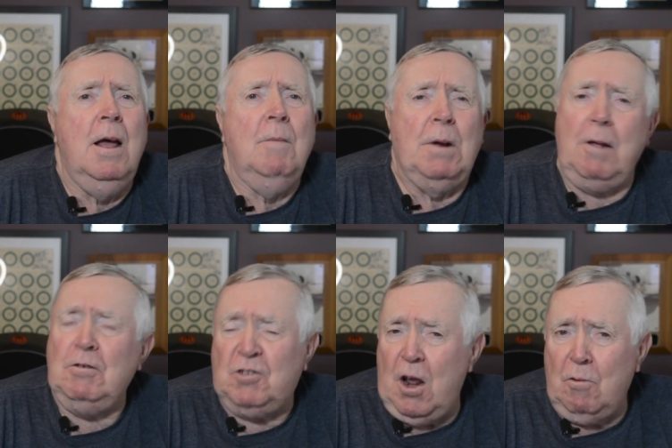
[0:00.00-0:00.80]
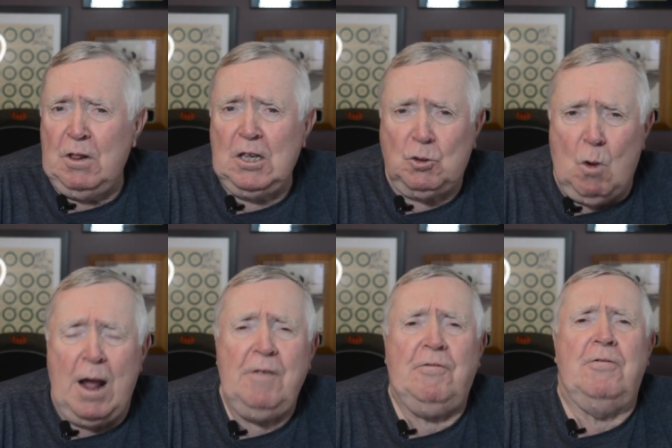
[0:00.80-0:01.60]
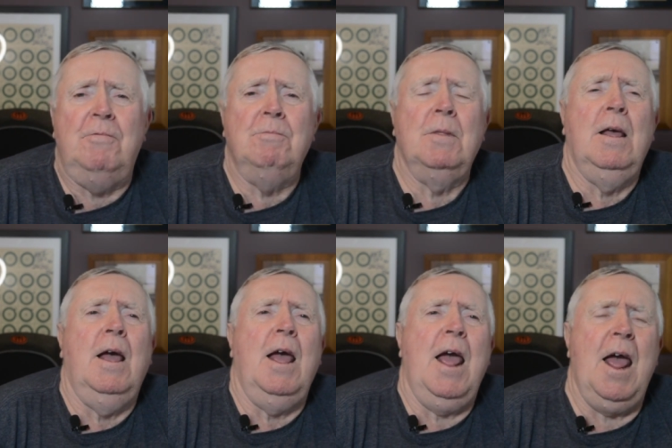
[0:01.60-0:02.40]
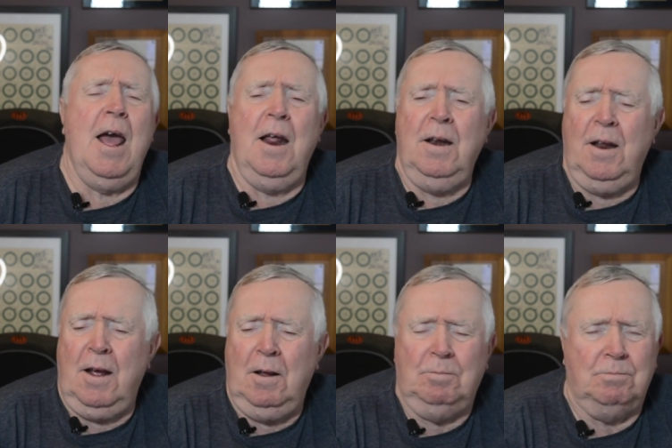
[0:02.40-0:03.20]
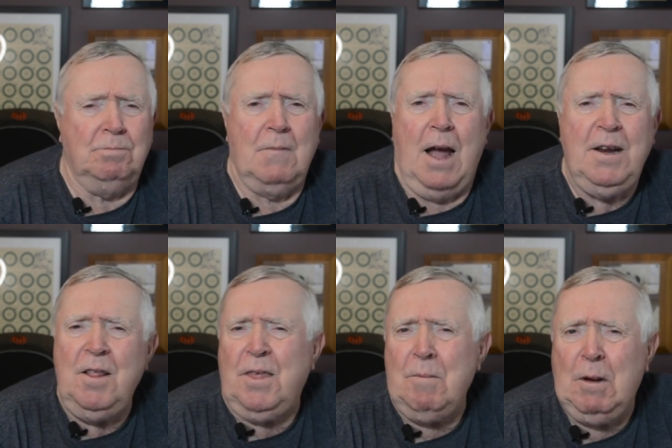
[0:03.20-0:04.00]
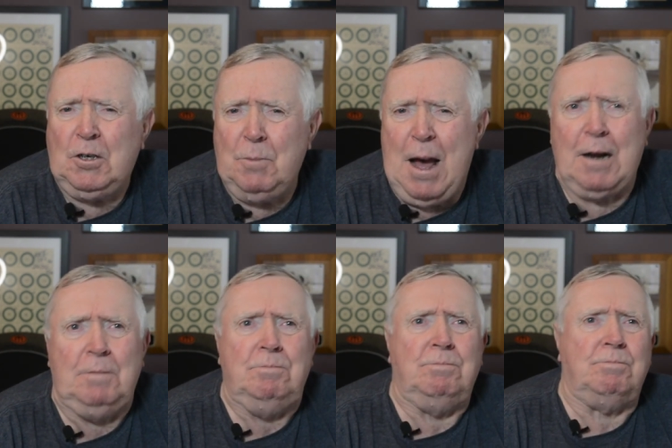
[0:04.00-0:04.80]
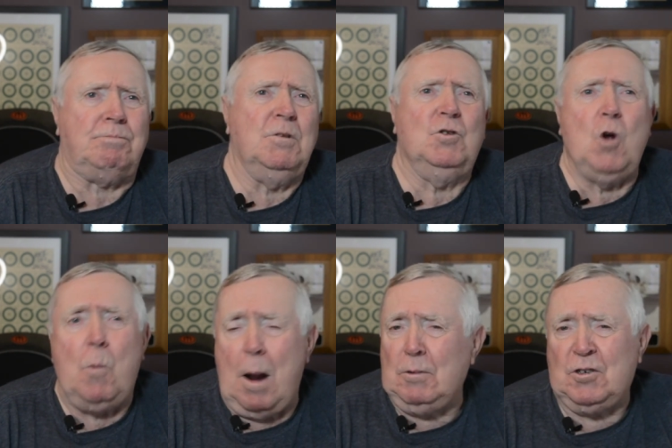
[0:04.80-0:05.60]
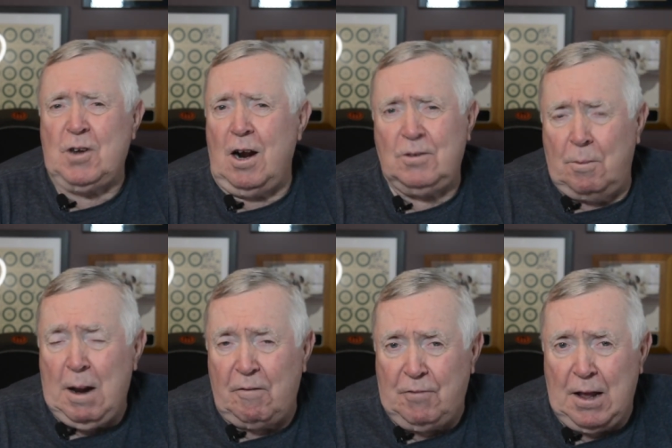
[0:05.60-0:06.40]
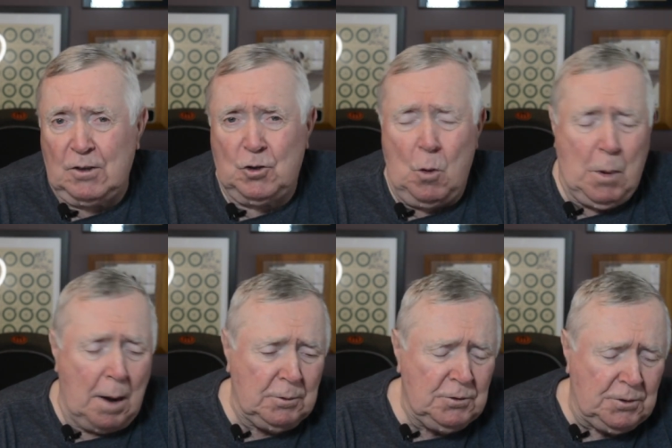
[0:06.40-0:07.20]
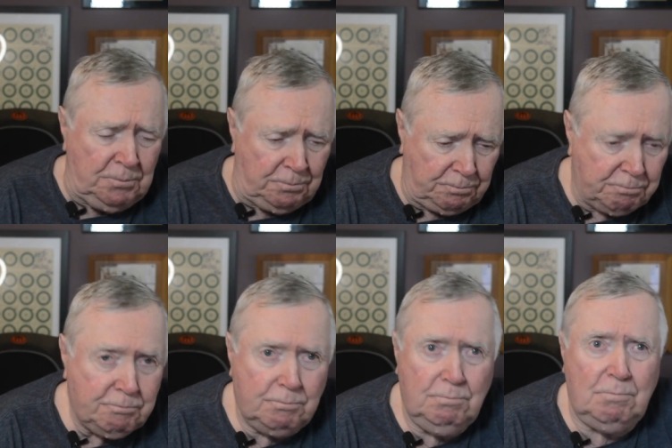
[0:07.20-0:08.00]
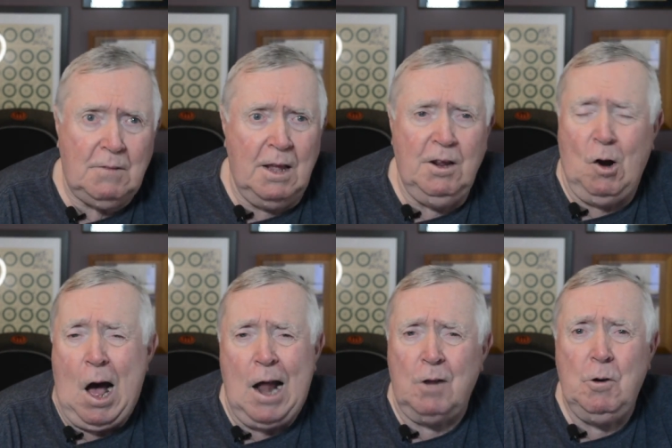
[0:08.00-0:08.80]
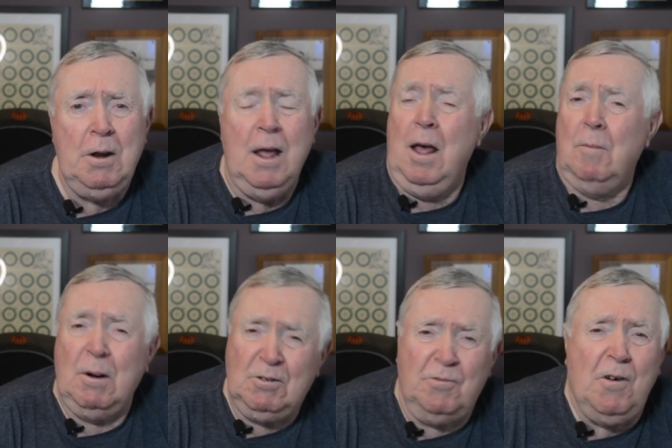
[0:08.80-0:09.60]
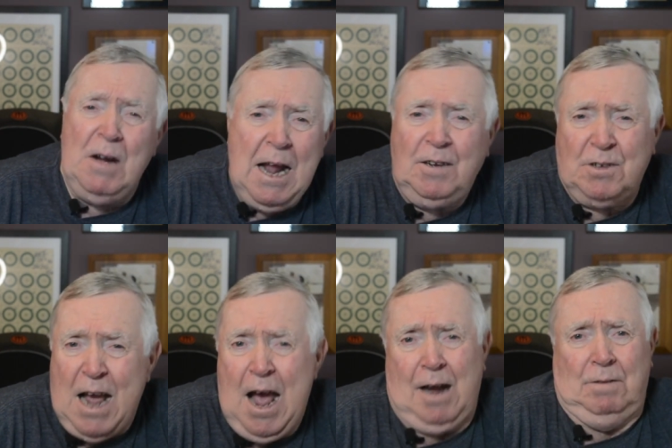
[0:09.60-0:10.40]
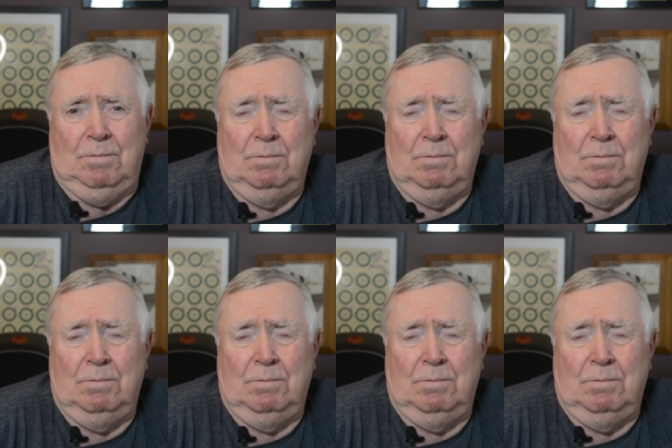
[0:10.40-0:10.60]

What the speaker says: But he was there with his wife, and I didn't think much about it. soap opera stars. I'm not a fan of soap operas. Hollywood. But he's a very nice guy.